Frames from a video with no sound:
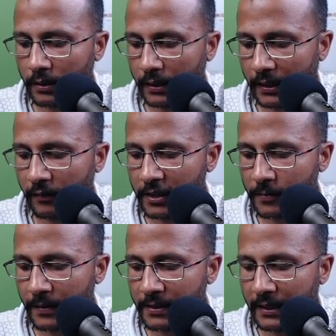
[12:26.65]
I give a
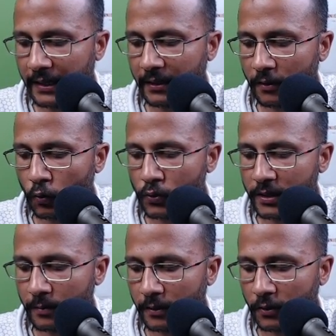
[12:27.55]
space and close the
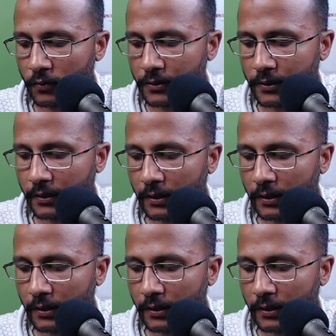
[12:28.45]
double quotes.